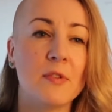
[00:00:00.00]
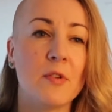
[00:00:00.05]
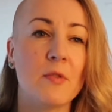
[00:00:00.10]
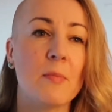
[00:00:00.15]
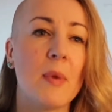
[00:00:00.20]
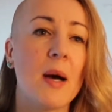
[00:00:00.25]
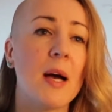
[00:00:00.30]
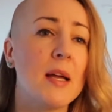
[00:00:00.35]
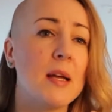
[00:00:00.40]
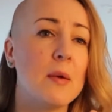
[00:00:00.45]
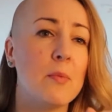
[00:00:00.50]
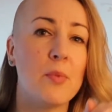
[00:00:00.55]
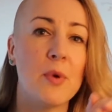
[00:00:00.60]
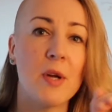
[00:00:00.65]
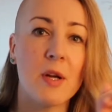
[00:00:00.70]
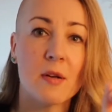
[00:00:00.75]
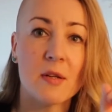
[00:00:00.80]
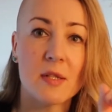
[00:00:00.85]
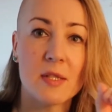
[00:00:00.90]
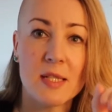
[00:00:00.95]
my
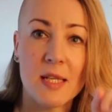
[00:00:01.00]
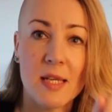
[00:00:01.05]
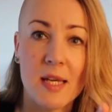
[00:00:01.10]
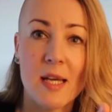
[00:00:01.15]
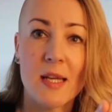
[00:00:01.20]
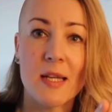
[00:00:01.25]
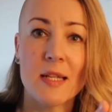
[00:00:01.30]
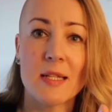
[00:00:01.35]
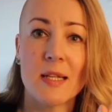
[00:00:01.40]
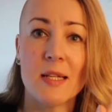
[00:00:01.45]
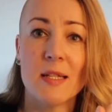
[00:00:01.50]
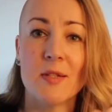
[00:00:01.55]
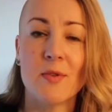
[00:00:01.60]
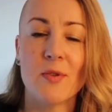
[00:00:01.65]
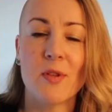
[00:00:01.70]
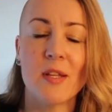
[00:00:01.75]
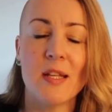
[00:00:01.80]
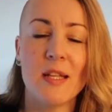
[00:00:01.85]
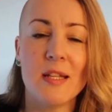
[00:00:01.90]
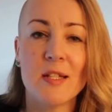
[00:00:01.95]
weird diggings into
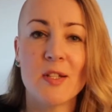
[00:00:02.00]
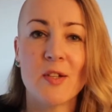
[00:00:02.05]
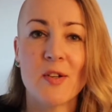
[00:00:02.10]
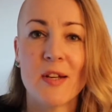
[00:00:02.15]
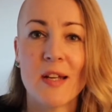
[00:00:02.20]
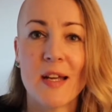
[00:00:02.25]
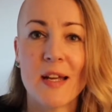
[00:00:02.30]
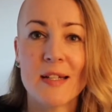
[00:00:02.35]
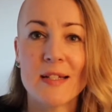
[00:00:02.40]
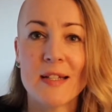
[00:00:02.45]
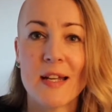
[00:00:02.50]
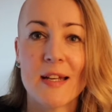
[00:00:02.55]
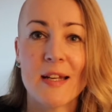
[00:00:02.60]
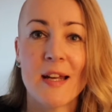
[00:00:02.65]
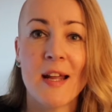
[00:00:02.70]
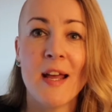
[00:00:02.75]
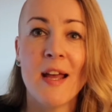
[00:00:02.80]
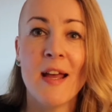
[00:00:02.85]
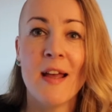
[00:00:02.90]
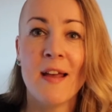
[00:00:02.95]
the internet,
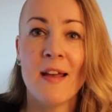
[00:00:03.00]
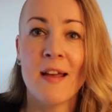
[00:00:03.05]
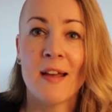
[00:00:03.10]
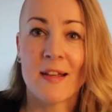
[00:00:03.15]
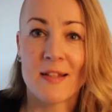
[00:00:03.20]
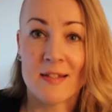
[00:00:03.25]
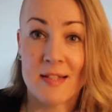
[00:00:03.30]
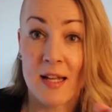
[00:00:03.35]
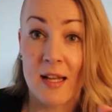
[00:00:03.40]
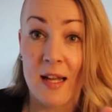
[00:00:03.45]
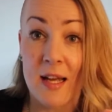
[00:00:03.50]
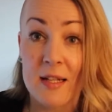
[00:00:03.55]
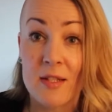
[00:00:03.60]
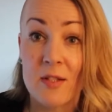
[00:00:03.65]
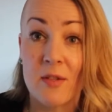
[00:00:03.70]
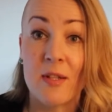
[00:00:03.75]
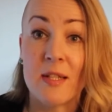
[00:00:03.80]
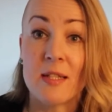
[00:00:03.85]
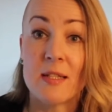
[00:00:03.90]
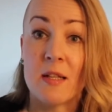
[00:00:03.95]
and because I like
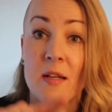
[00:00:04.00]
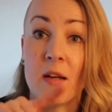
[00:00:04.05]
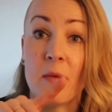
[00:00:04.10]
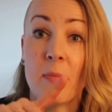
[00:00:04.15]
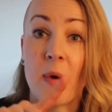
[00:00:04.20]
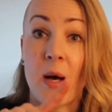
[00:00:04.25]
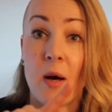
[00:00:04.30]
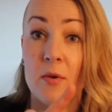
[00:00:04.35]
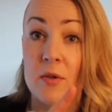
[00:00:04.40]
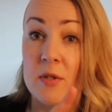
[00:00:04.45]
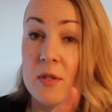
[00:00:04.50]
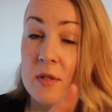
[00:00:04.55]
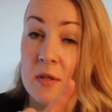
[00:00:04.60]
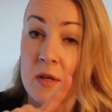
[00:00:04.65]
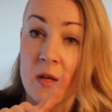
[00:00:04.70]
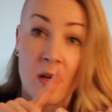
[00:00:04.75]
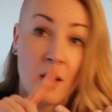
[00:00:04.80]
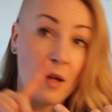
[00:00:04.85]
to listen about